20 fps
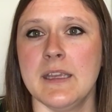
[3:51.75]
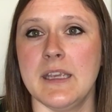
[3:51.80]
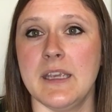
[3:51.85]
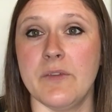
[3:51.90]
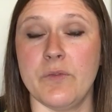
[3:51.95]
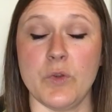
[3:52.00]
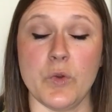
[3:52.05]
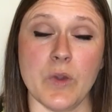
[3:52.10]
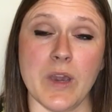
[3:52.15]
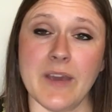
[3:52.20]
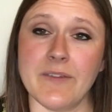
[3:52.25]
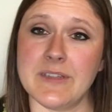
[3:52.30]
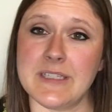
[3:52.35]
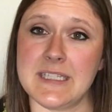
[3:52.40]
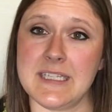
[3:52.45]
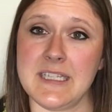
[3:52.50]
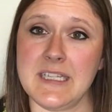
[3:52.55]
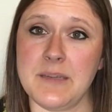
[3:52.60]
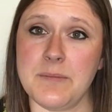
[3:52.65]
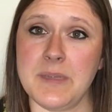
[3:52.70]
if you have a
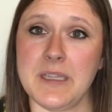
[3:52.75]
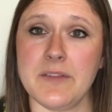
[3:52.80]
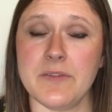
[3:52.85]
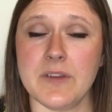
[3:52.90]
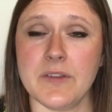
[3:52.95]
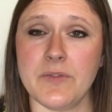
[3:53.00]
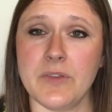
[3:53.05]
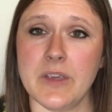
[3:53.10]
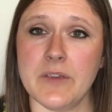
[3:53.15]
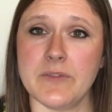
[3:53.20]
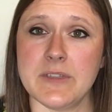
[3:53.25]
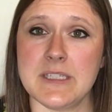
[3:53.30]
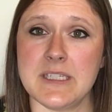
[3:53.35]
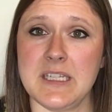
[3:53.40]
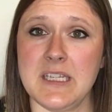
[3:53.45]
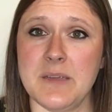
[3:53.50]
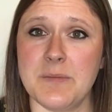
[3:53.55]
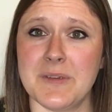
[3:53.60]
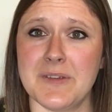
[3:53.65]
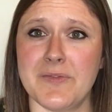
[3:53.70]
team, even if you have a
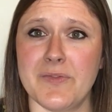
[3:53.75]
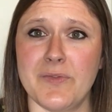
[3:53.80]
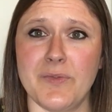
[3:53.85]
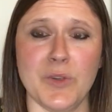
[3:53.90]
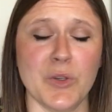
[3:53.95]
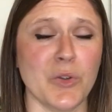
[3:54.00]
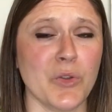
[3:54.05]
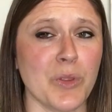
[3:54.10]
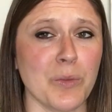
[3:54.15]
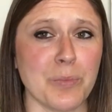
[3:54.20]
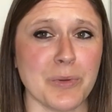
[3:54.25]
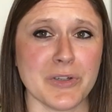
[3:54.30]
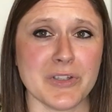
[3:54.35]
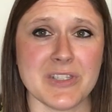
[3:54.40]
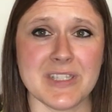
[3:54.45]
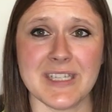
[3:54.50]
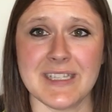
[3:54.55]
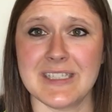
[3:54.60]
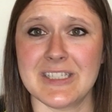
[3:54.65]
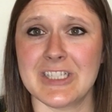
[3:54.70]
team, if you're the birth
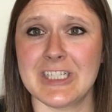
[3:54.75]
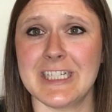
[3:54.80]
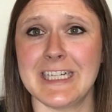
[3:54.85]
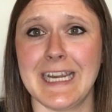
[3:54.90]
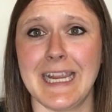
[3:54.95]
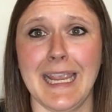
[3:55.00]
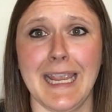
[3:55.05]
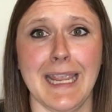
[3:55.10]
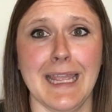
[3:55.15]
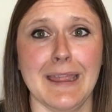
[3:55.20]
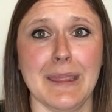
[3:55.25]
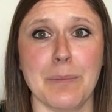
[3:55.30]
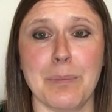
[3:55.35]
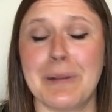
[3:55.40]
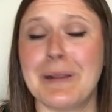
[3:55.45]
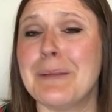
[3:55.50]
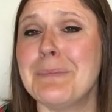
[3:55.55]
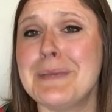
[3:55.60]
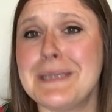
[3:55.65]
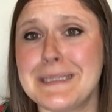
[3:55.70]
center and the
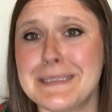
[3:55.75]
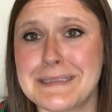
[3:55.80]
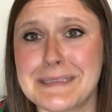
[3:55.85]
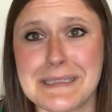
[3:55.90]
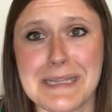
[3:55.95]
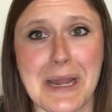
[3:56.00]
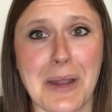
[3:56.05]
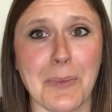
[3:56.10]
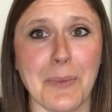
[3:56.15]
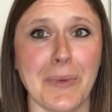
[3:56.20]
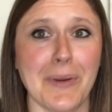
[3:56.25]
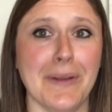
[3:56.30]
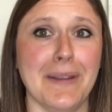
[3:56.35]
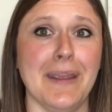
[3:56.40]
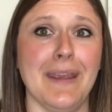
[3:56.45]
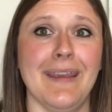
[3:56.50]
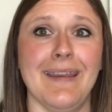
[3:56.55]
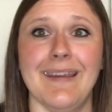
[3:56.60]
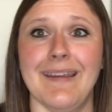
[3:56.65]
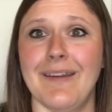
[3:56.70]
plumbing's not
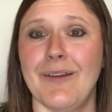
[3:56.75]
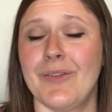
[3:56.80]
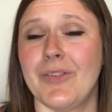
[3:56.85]
working,